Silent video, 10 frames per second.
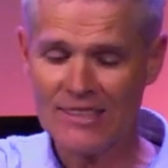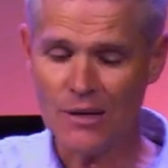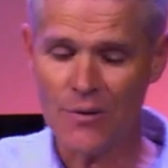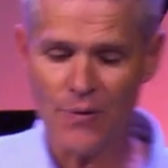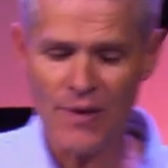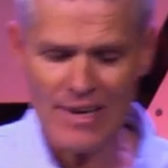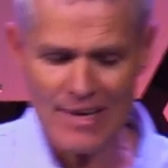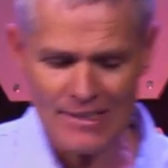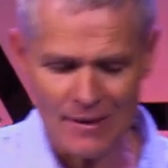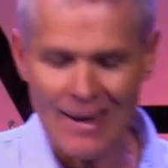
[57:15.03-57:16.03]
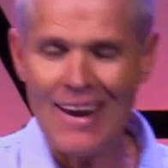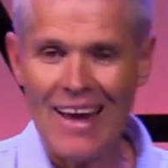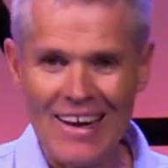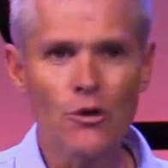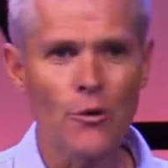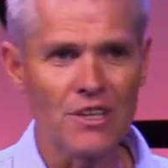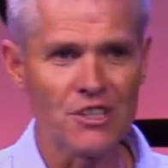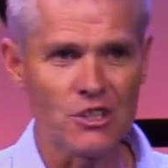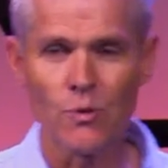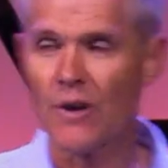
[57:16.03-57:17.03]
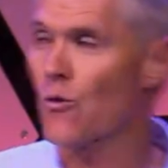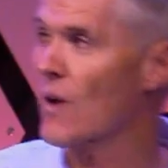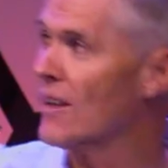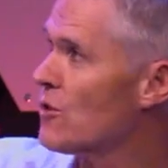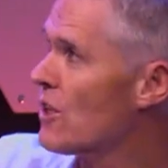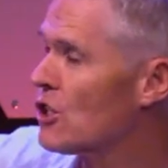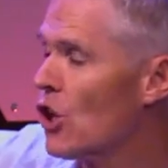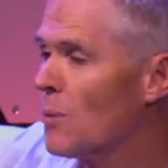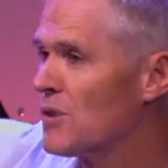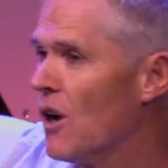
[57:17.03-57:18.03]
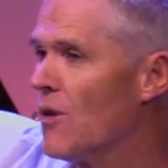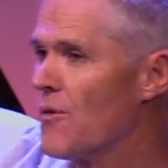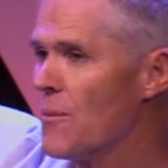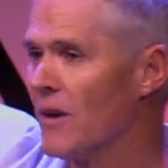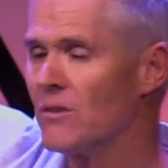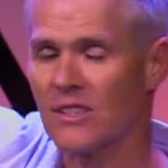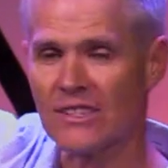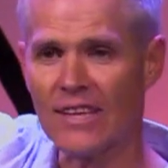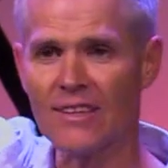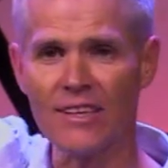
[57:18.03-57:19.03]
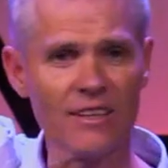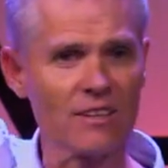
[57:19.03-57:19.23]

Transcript: So the thing is, land creatures would have run to the tops of the mountains and the